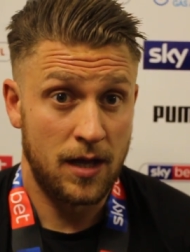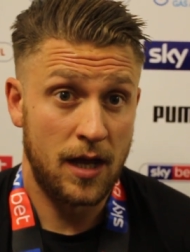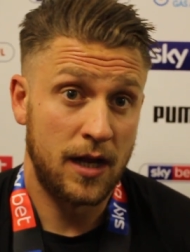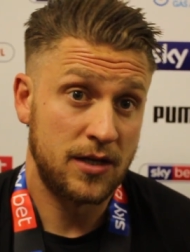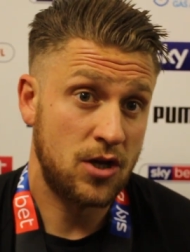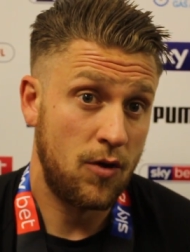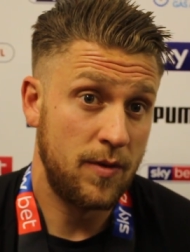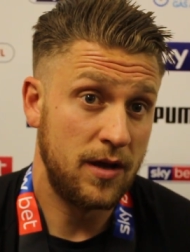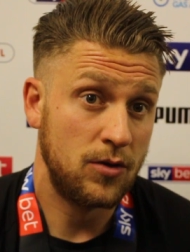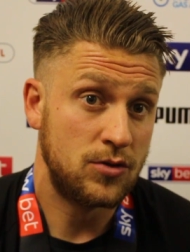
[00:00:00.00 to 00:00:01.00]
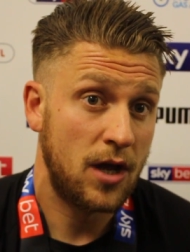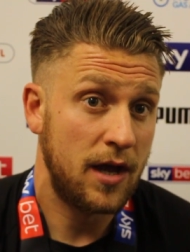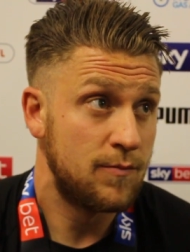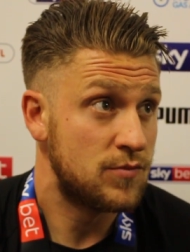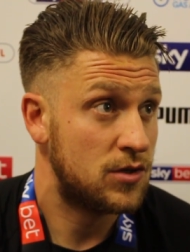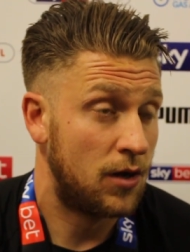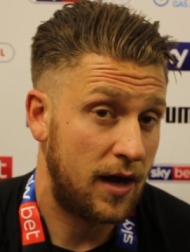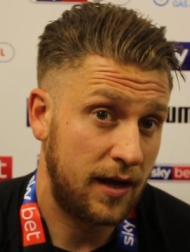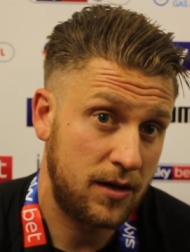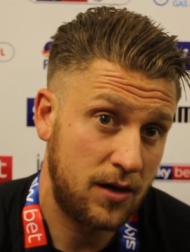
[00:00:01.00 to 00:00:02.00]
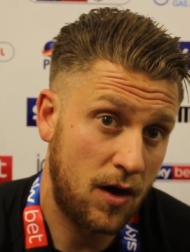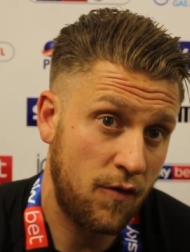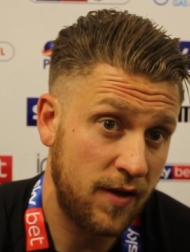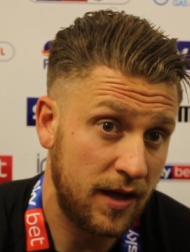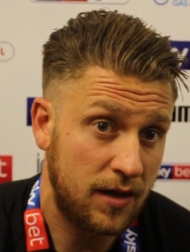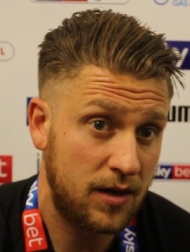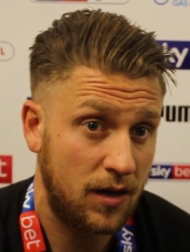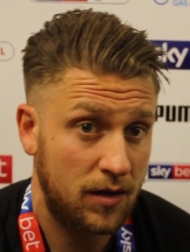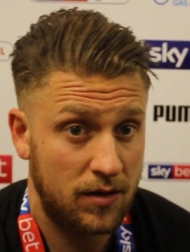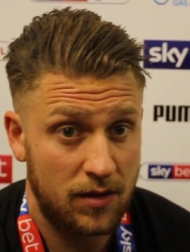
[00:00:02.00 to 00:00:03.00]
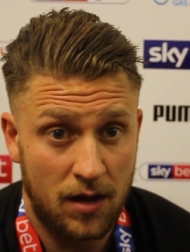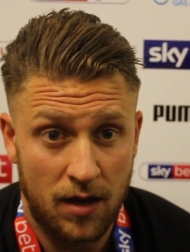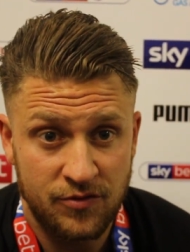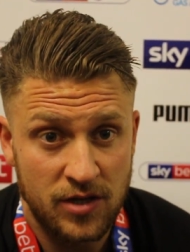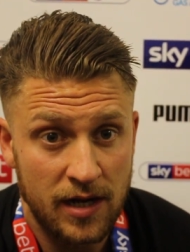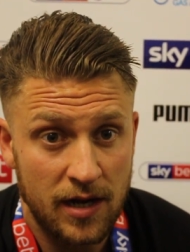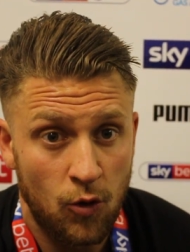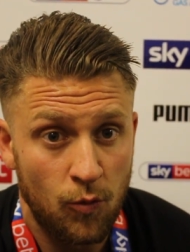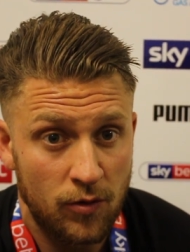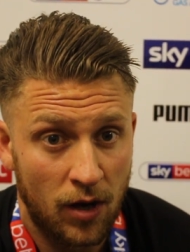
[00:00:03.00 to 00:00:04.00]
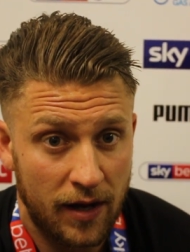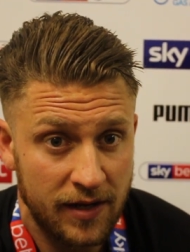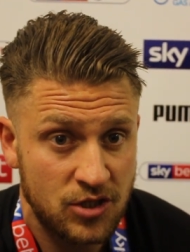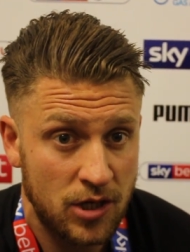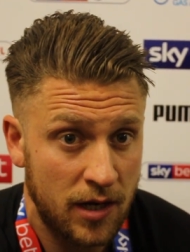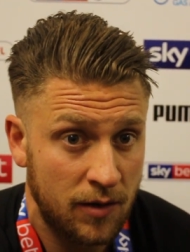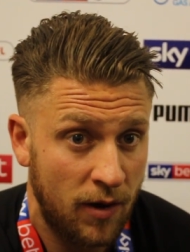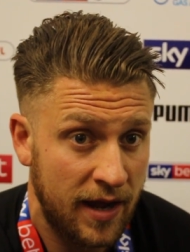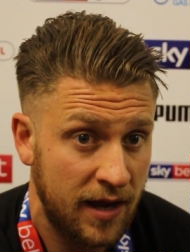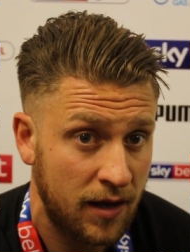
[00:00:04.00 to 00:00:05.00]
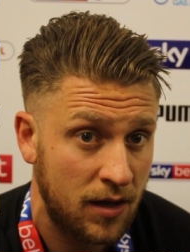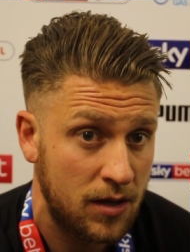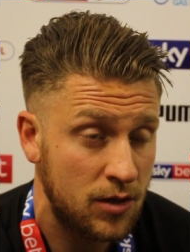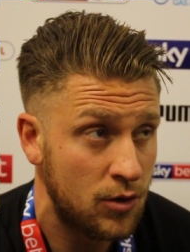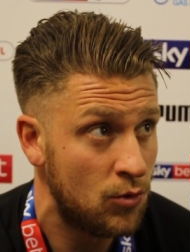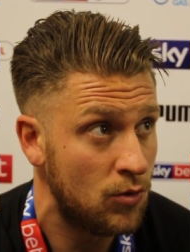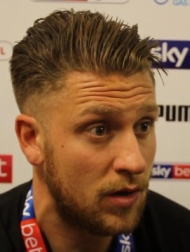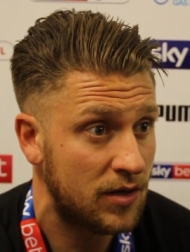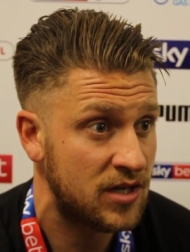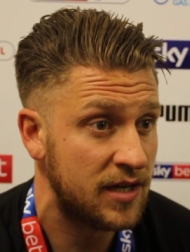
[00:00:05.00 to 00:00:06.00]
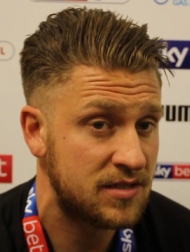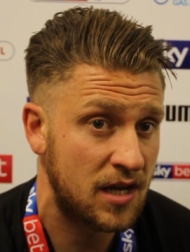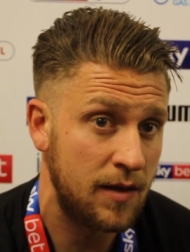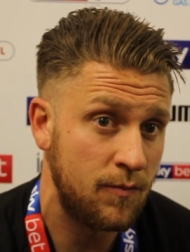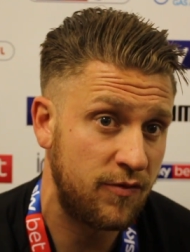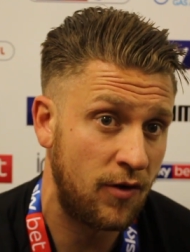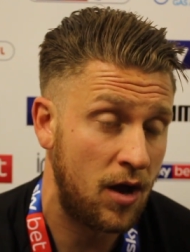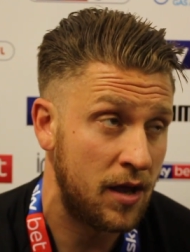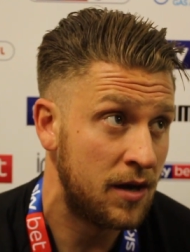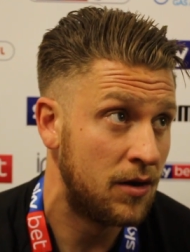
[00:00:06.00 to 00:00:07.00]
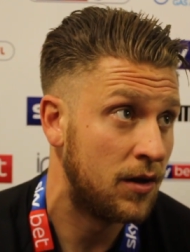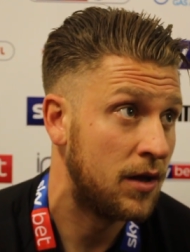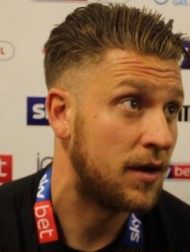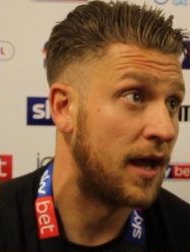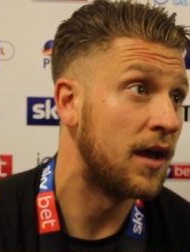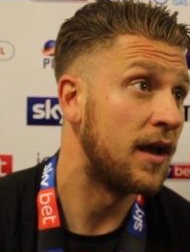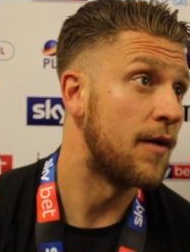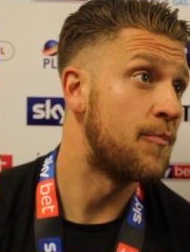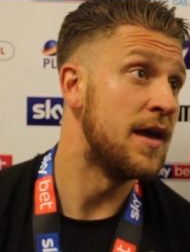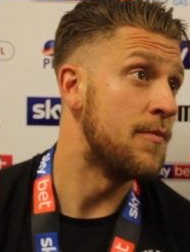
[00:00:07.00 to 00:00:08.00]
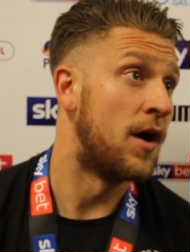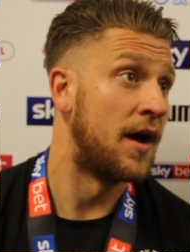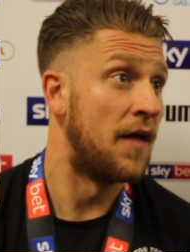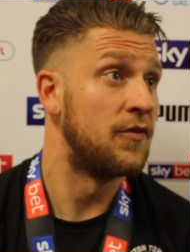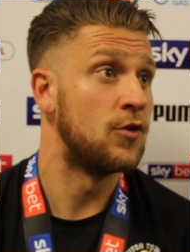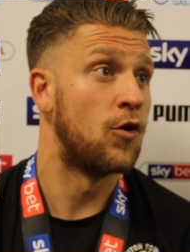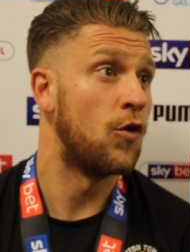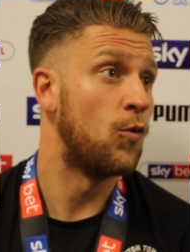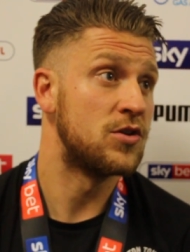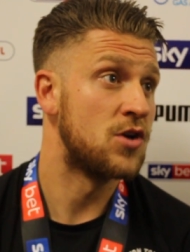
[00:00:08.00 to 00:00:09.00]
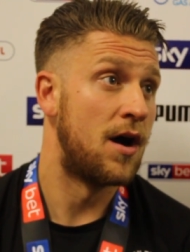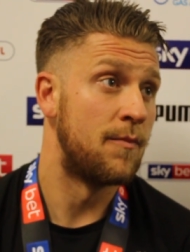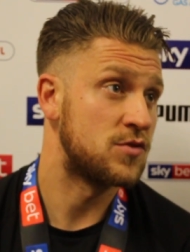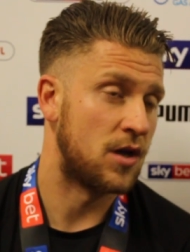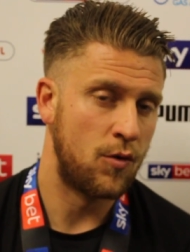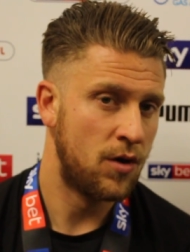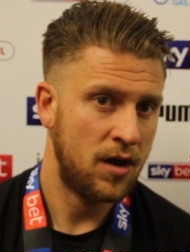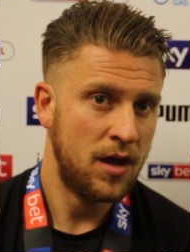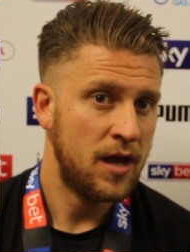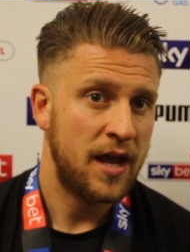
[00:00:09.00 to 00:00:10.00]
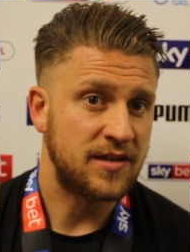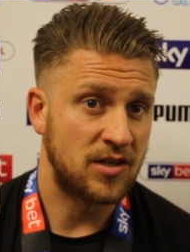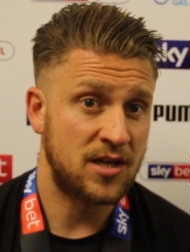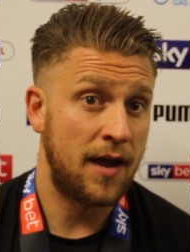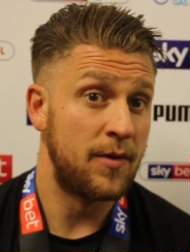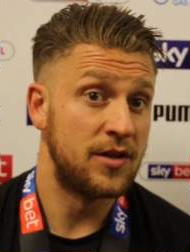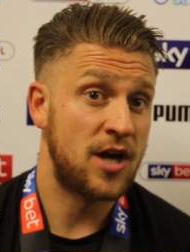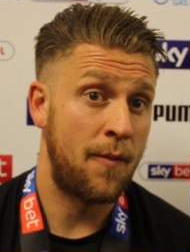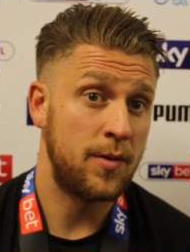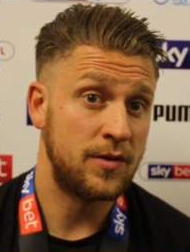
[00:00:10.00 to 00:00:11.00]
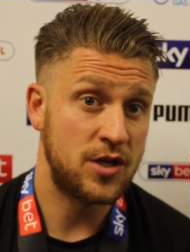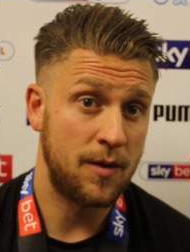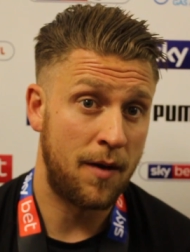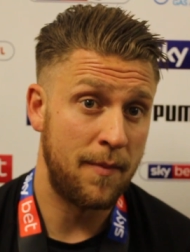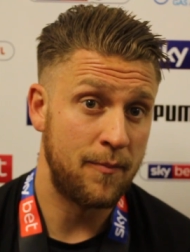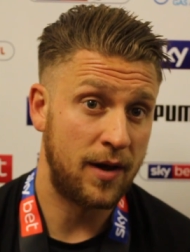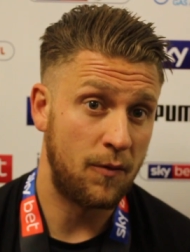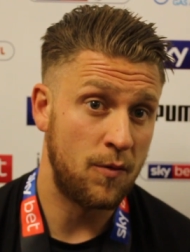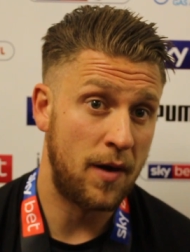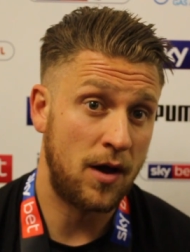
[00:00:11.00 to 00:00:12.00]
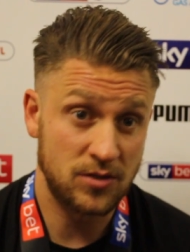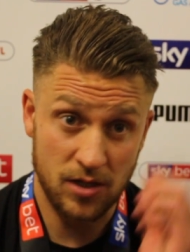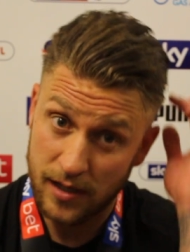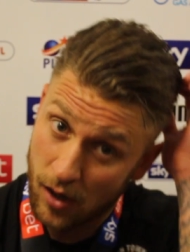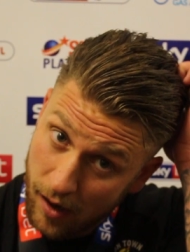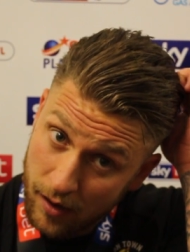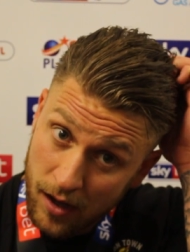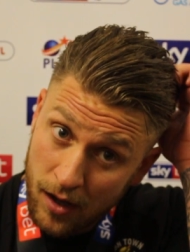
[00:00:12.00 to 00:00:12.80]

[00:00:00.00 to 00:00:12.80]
Yeah, there's so many good teams. Like I think I've seen it all like this year where you see a team flying, they can get beat by an underdog all the time. So it's the same in the championship. I remember that with Barnsley, like